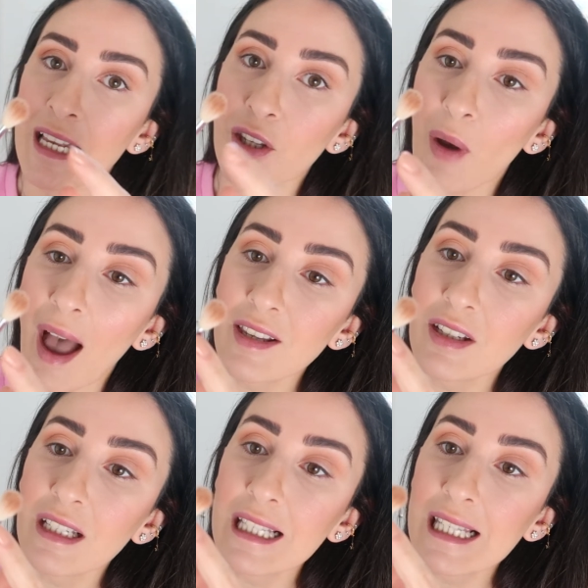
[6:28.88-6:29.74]
So as
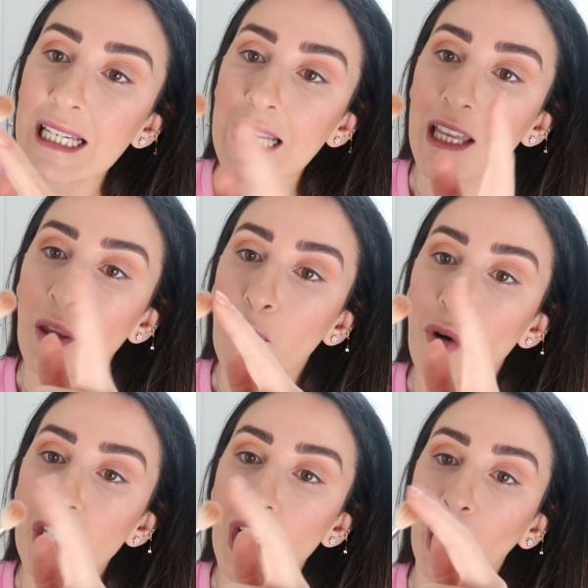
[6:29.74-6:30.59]
you can see, the
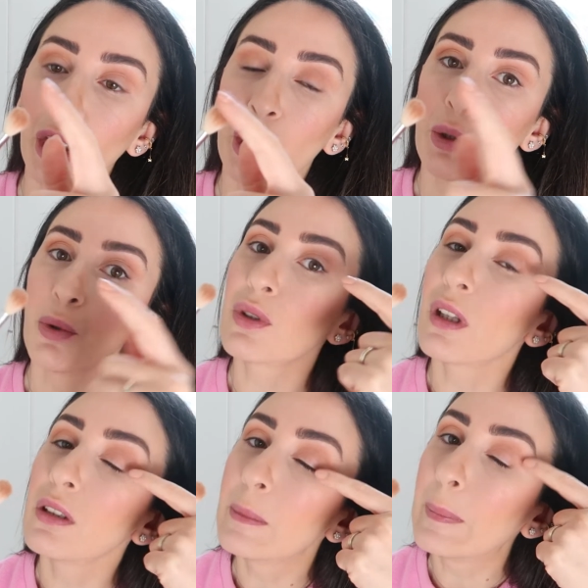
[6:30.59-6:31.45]
brush I
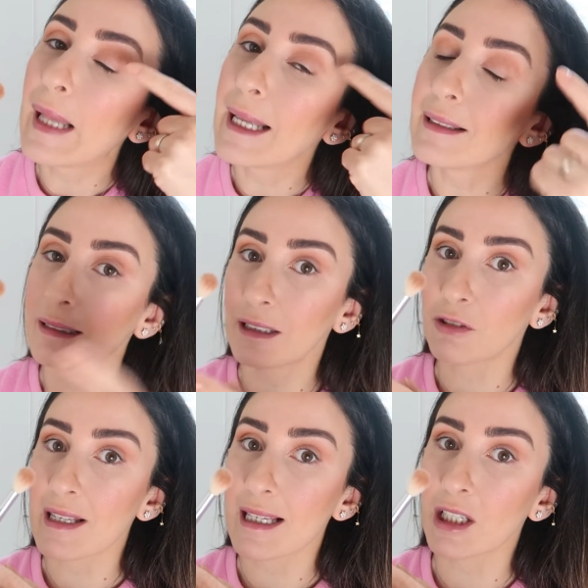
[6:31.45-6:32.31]
used to blend the
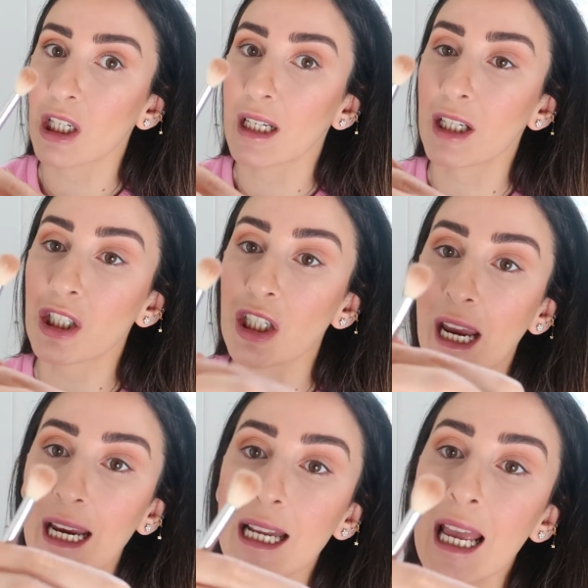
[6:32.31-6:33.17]
transition
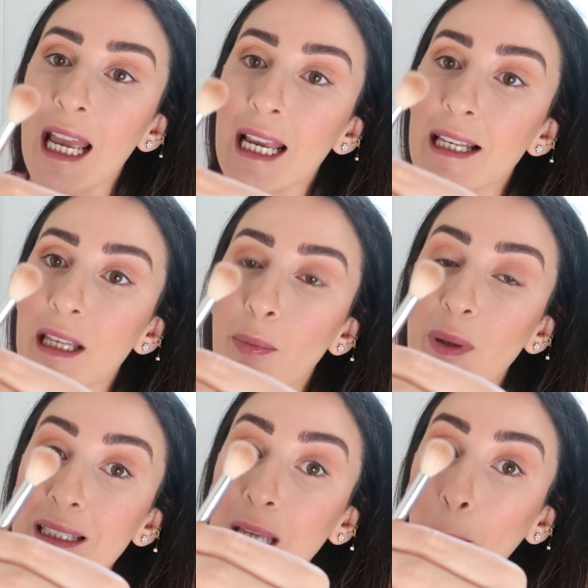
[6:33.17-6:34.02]
shade is a
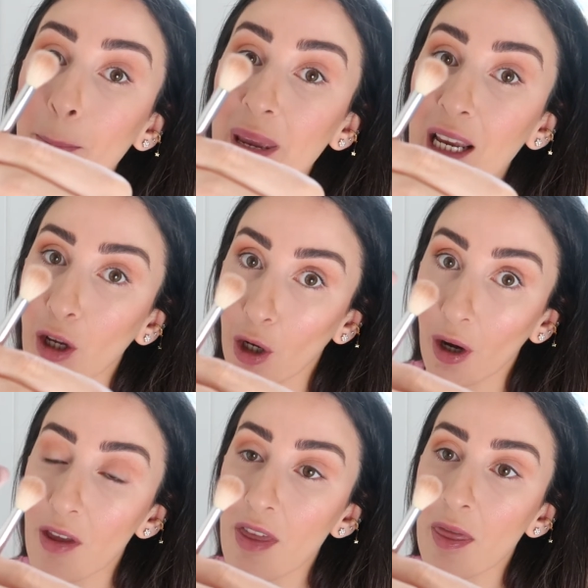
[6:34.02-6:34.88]
bit
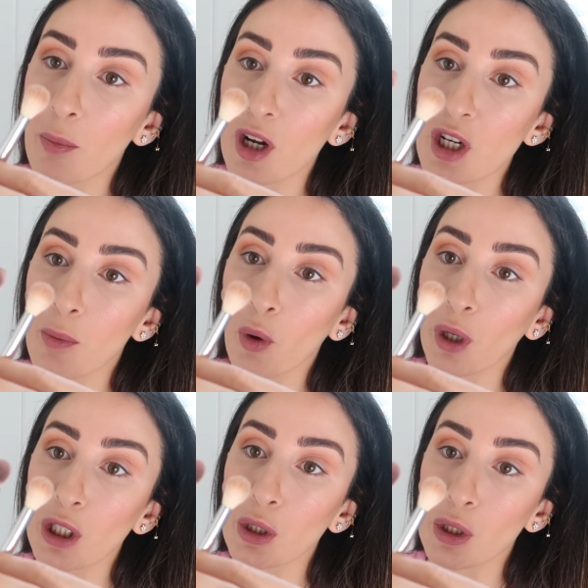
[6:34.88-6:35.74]
bigger than the brush I'm
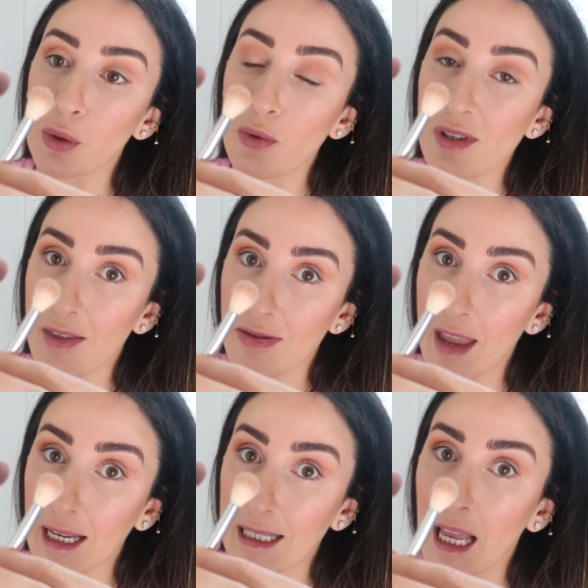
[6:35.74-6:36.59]
going to use
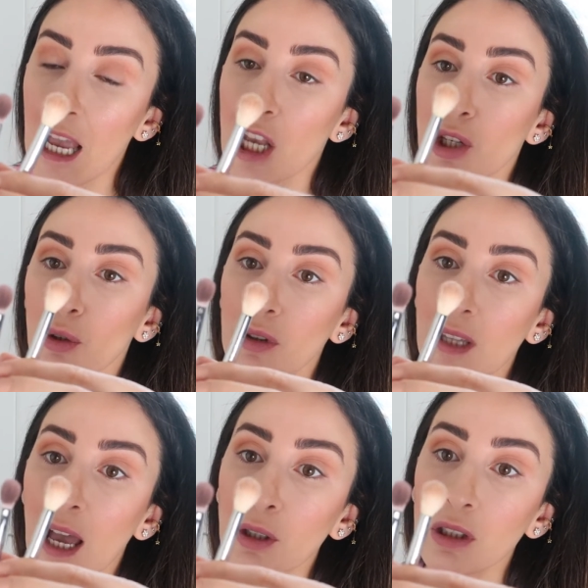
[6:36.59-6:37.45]
next. So
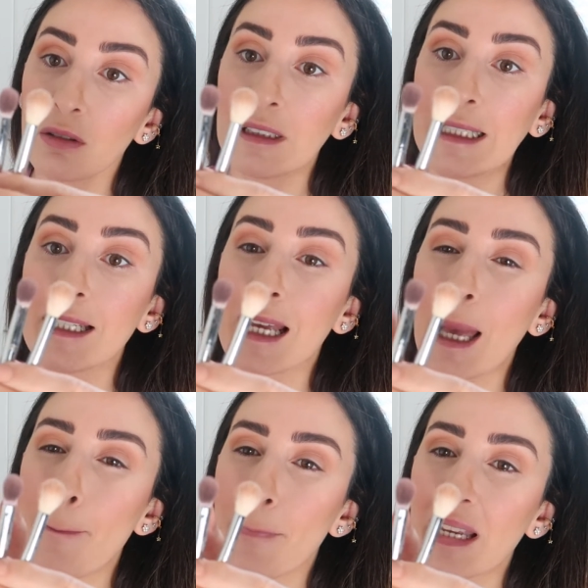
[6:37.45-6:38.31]
now you'll need
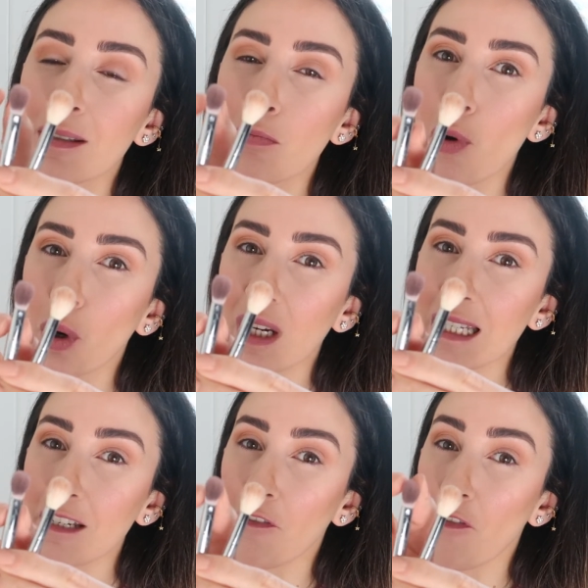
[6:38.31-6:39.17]
a bit more
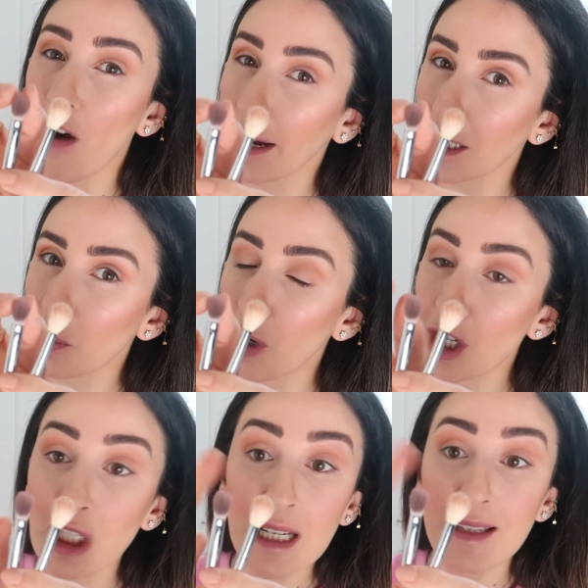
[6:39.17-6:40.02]
defined
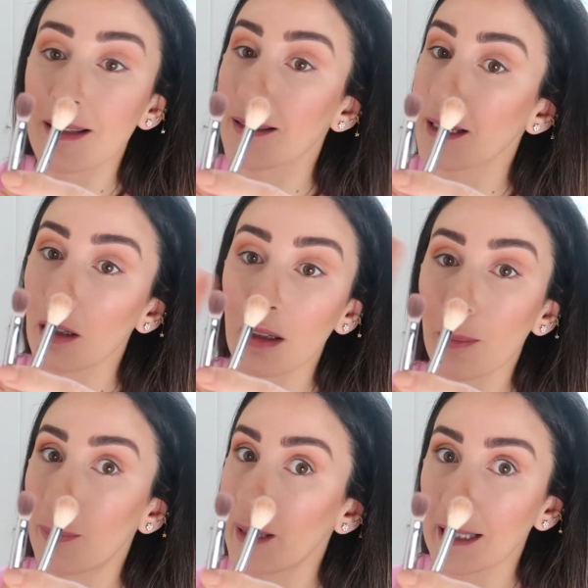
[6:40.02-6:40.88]
brush,
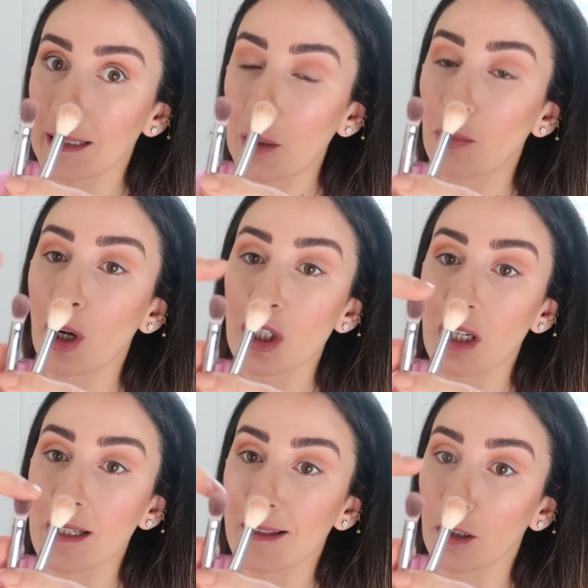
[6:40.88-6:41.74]
still blending
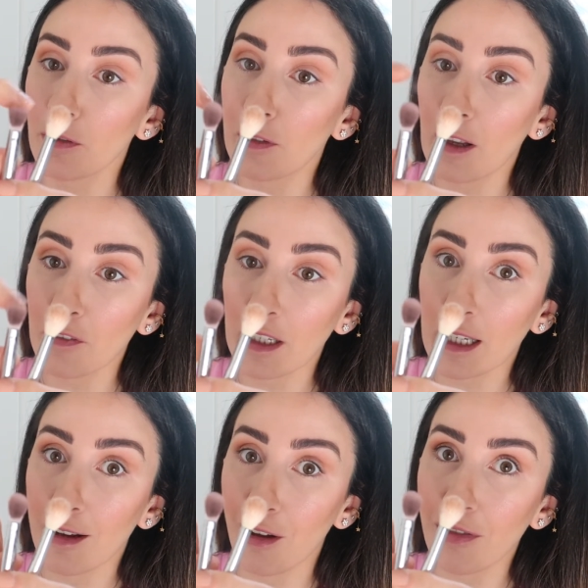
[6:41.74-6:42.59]
brush, still
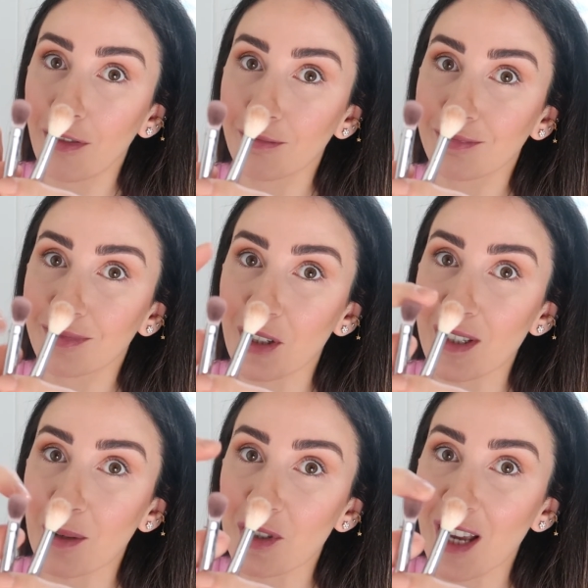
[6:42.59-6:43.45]
fluffy enough.
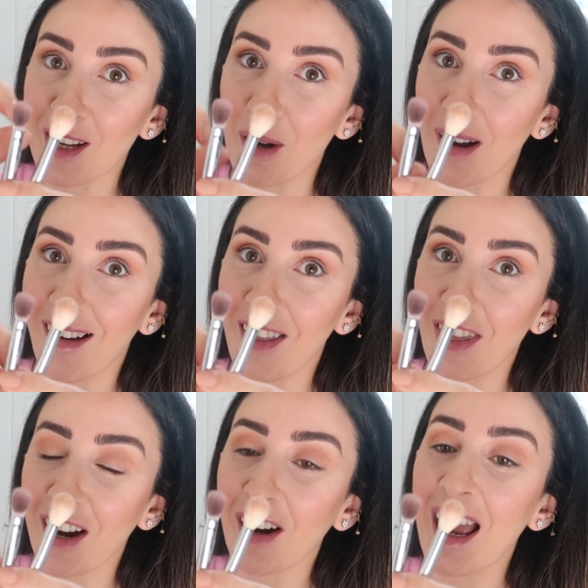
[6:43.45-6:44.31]
There's some shadow on
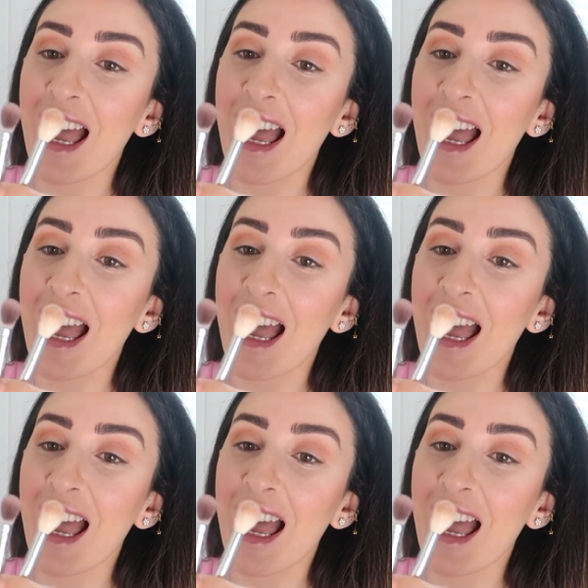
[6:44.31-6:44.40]
there.